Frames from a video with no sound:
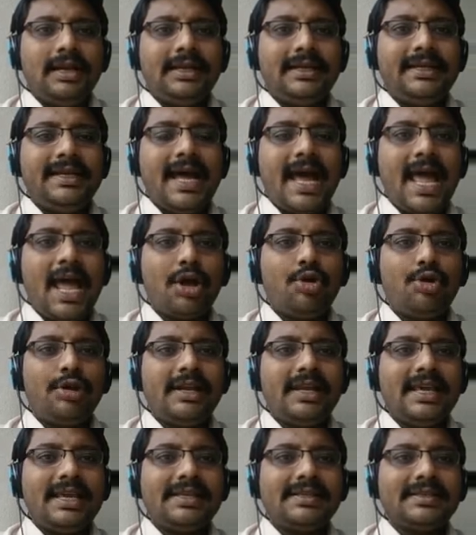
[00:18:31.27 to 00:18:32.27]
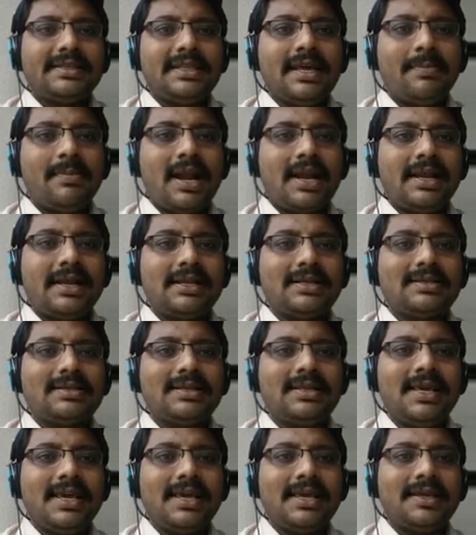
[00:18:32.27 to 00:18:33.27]
Diagonalize the matrix
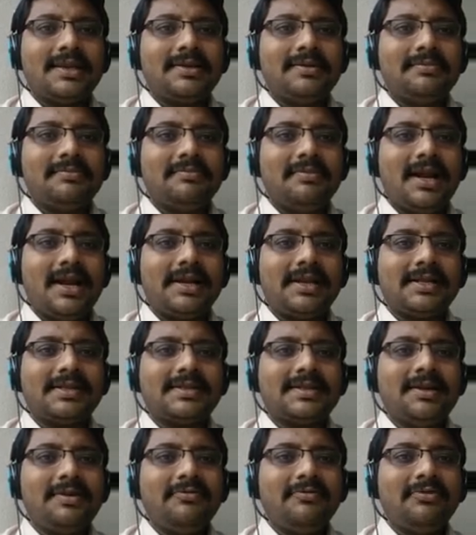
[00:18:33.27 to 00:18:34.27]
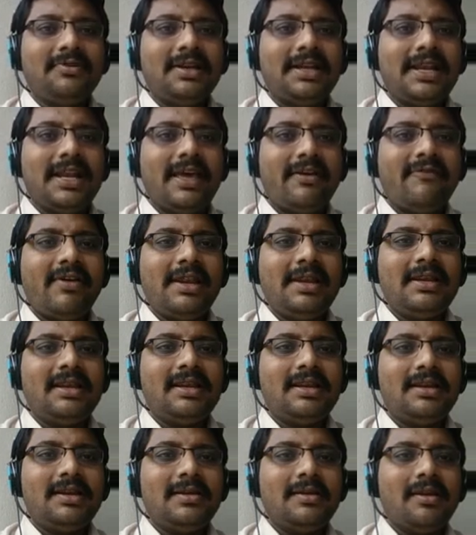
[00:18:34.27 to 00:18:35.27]
A, matrix of
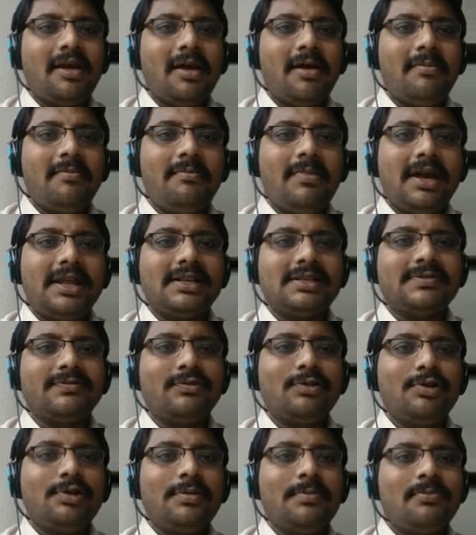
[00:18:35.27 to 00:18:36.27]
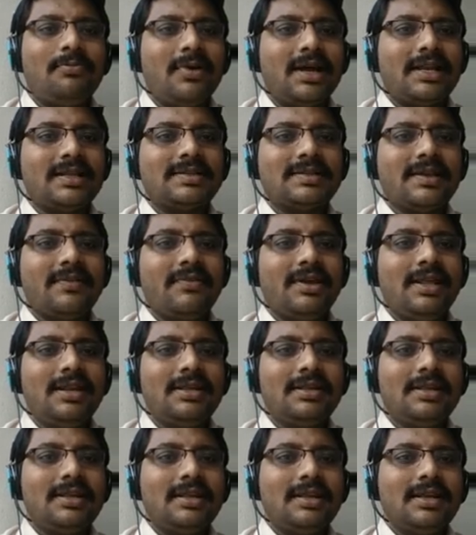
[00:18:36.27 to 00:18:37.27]
11, minus 4, minus 7,
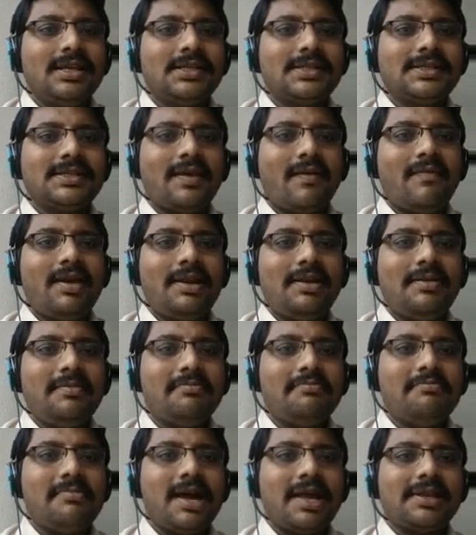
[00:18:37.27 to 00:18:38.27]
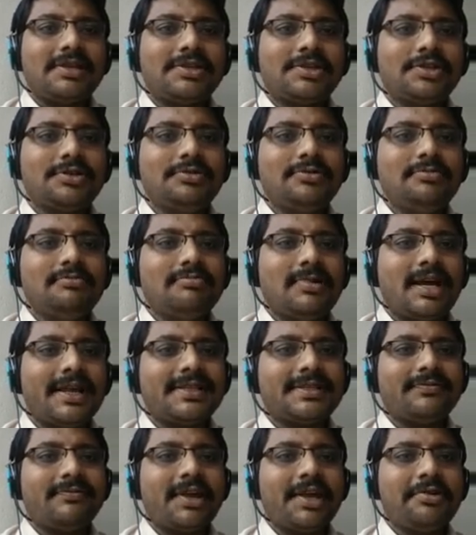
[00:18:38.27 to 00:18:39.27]
7, minus 2,
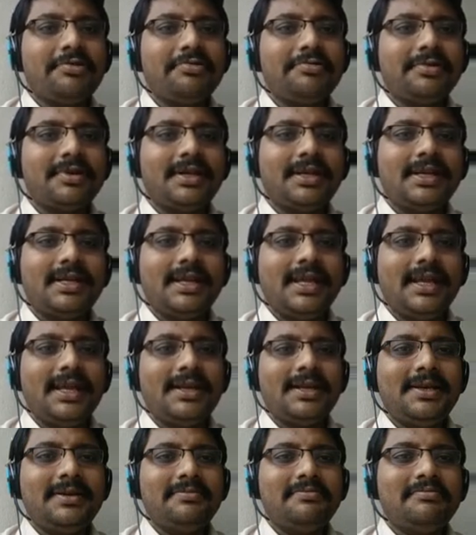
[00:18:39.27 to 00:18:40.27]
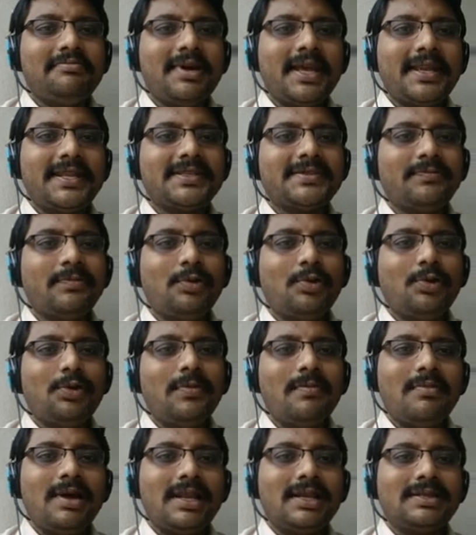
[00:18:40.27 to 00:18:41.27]
minus 5, 10, minus 4,
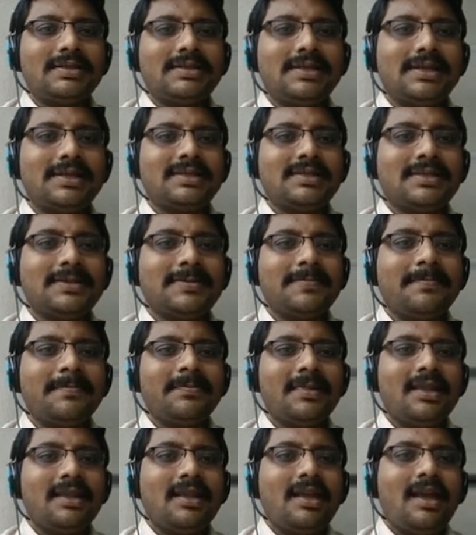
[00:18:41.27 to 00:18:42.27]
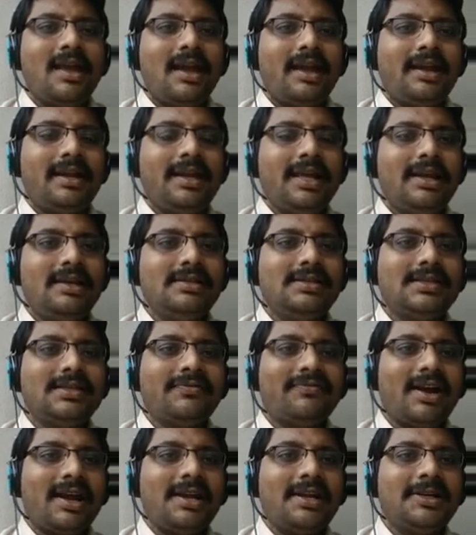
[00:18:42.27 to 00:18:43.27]
minus 6, and hence
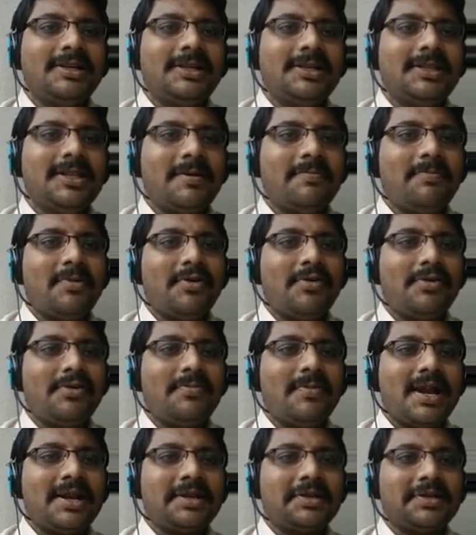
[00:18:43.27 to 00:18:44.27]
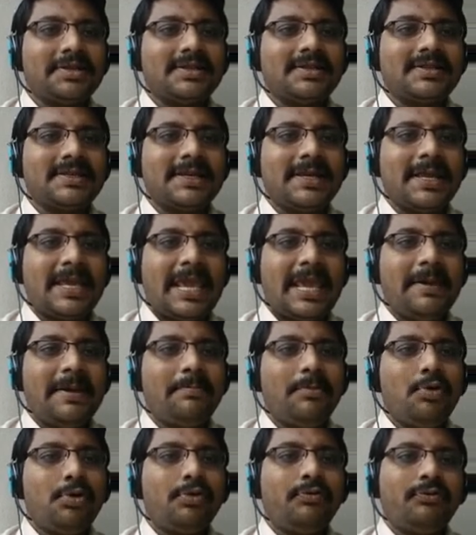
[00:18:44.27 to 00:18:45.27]
find the power matrix A
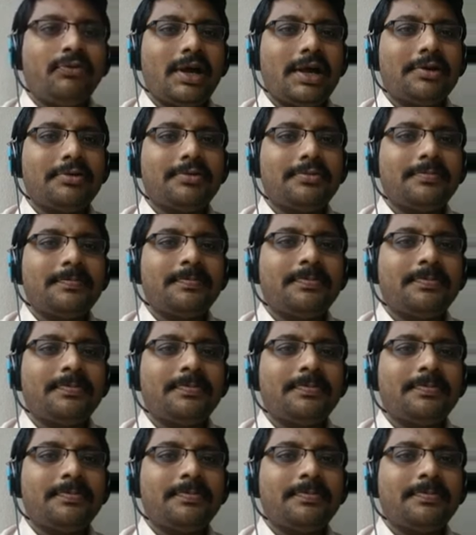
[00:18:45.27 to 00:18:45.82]
power 5.